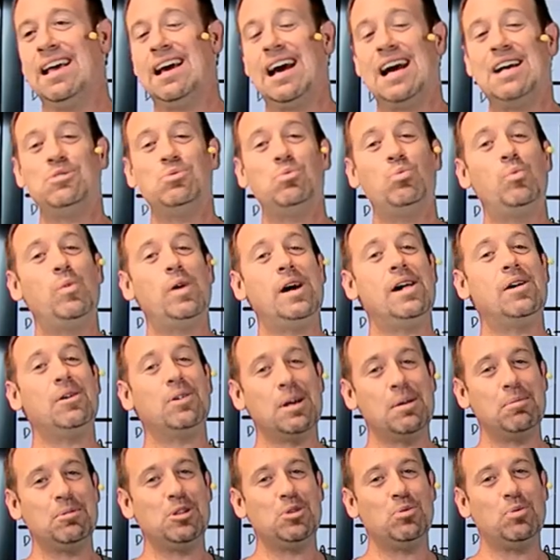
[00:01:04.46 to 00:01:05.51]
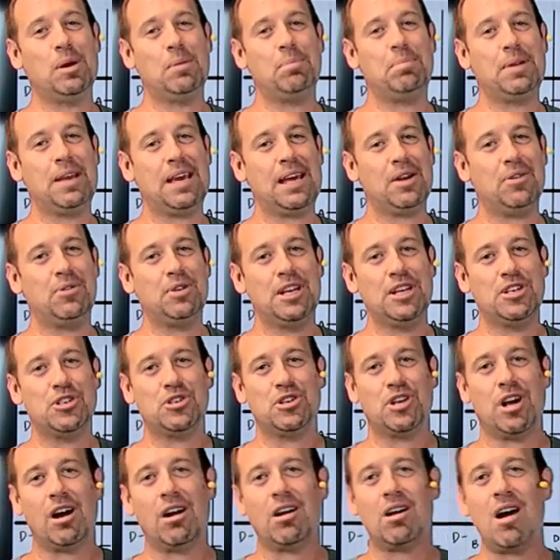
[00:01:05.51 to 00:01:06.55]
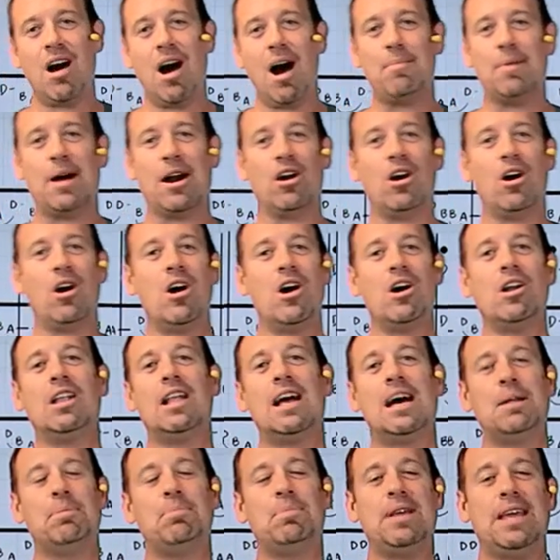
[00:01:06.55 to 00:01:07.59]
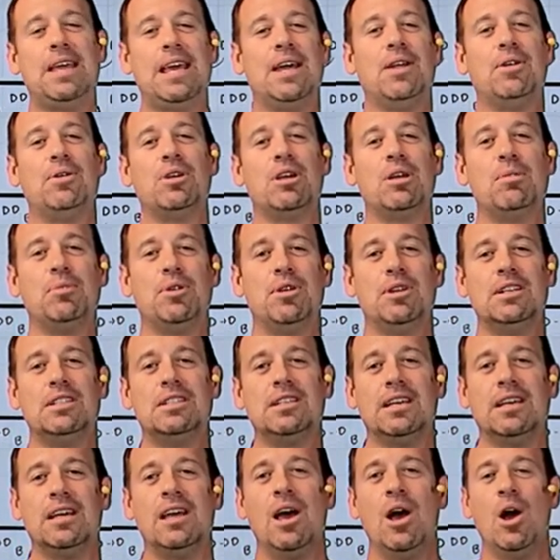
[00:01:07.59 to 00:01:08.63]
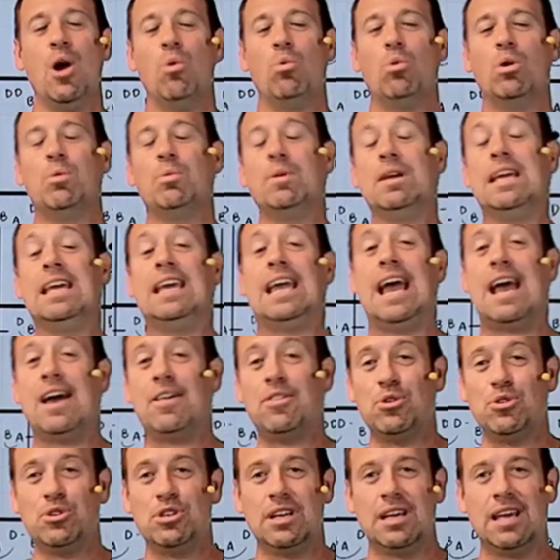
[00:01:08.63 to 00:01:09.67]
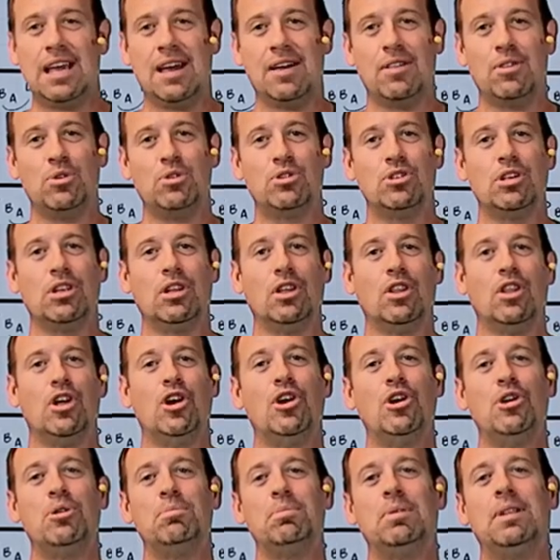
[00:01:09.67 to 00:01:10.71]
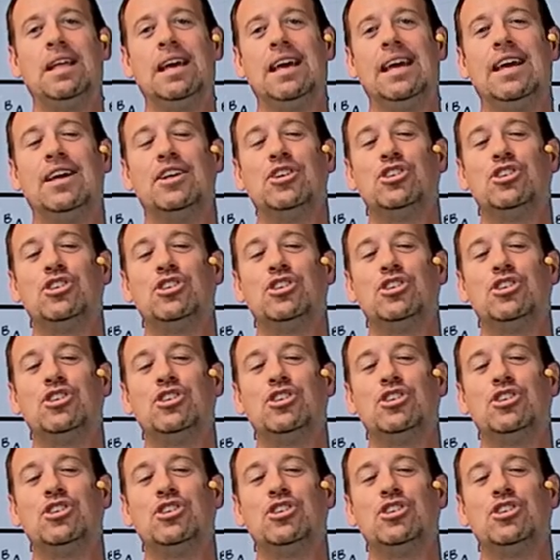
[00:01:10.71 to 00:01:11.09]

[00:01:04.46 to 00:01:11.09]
Guys, welcome to webpianoteacher.com, our online piano community where we gather together to learn, play,